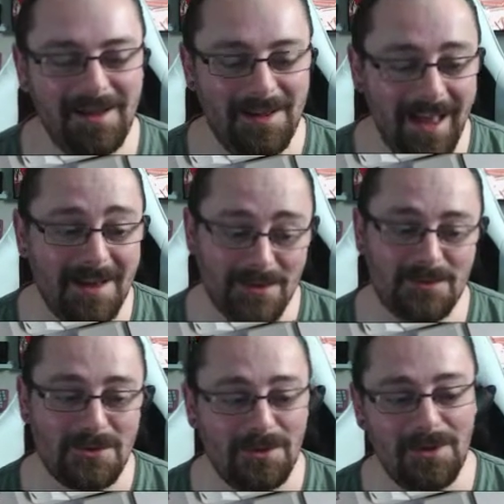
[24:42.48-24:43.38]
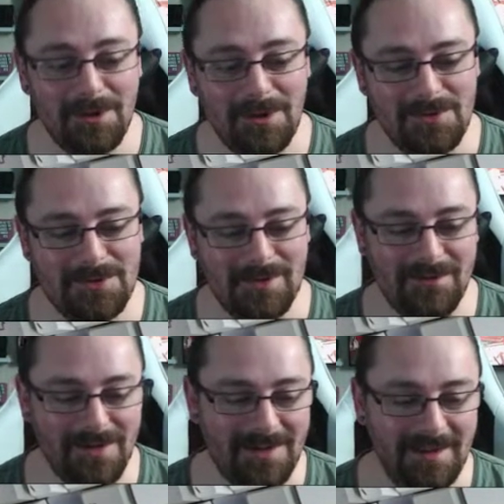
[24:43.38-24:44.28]
Yeah, someone's calling you a loser,
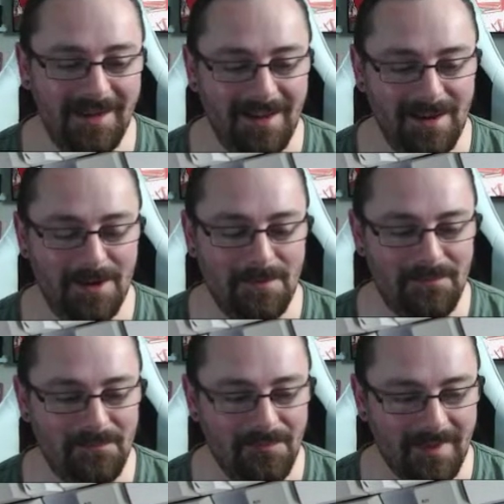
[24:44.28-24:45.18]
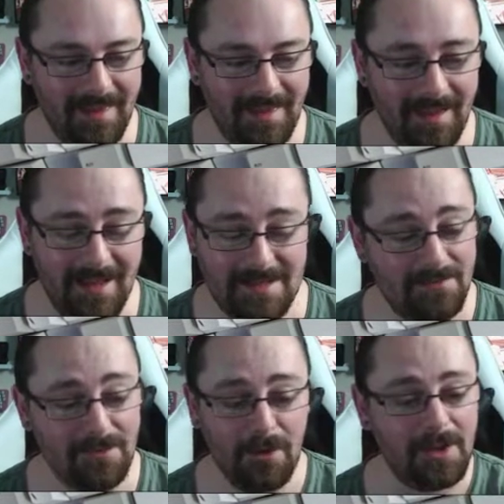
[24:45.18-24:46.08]
Olivia. He's
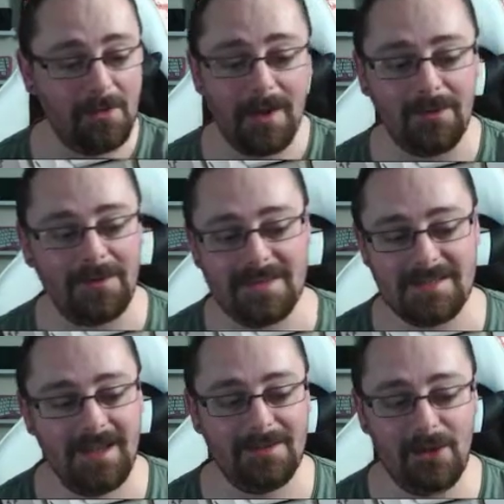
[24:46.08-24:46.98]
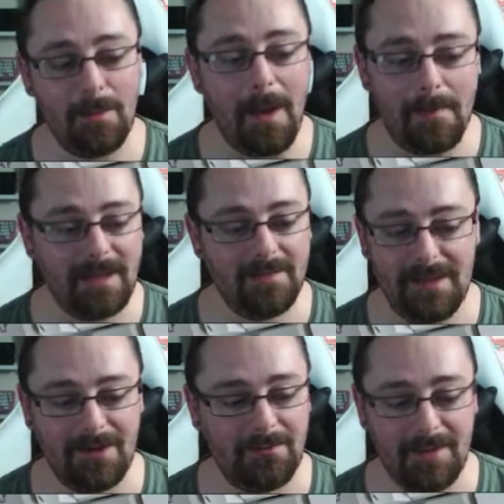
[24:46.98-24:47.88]
even calling you out. Look, he's saying, "Come at me."
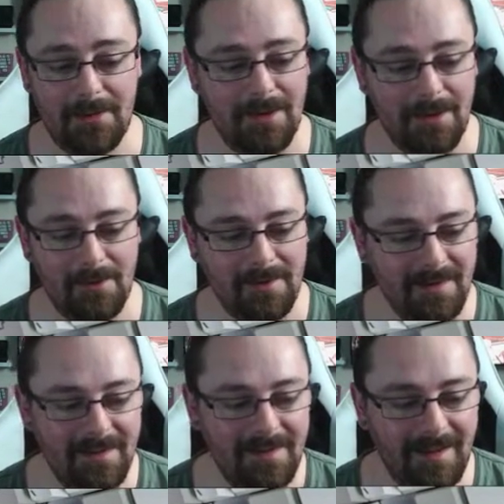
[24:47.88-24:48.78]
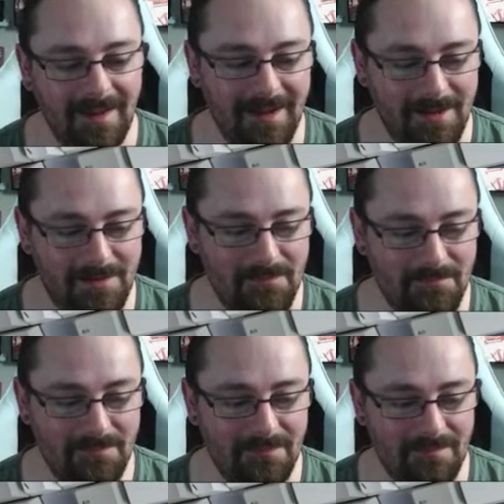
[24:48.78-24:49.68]
You know, there we go.
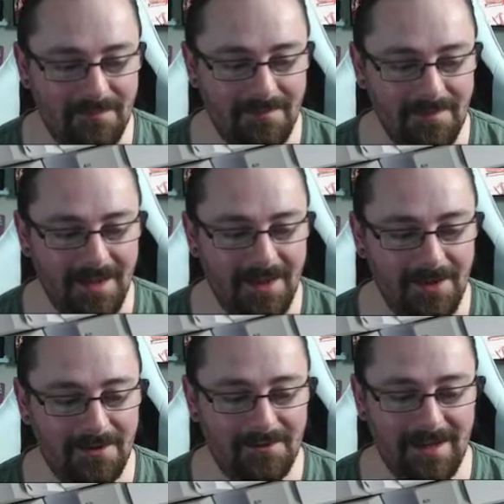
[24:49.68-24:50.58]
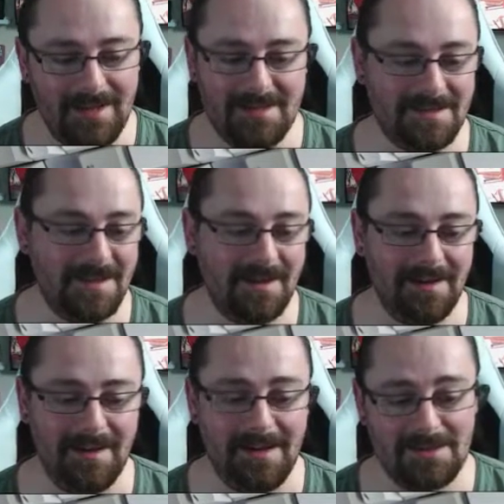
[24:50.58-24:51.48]
There you go. He's
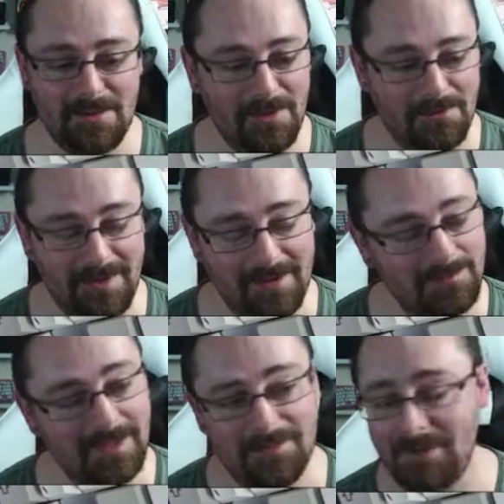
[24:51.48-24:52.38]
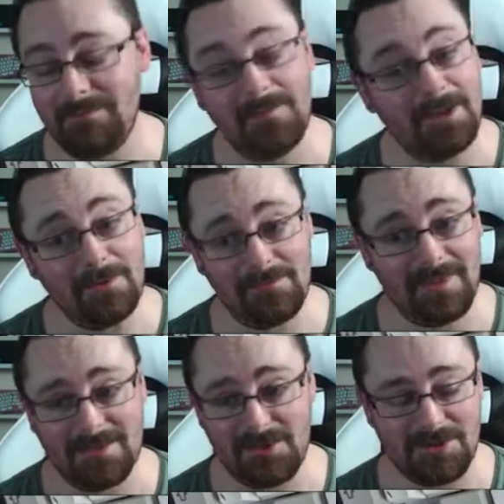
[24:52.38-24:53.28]
at number 3, Olivia. You know,
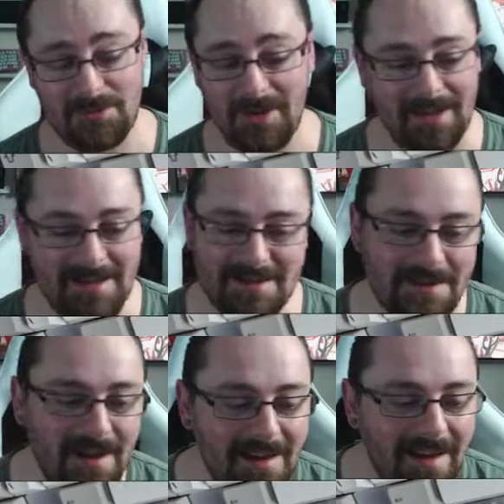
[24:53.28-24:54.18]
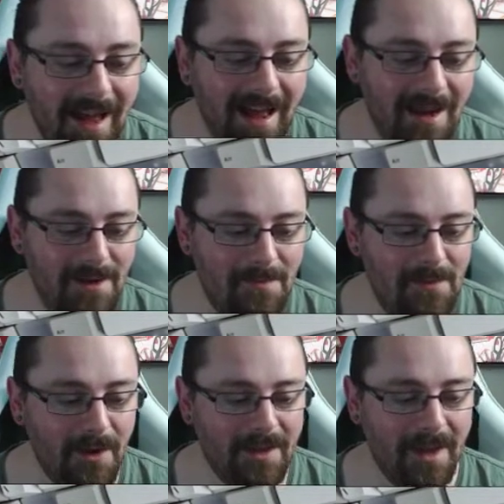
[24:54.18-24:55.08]
that's just the way it is.
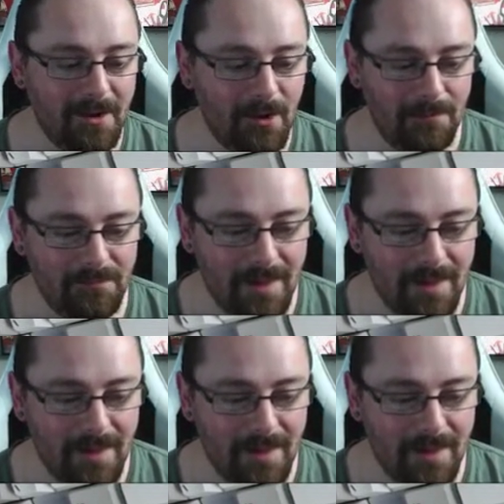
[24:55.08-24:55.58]
Okay, cool.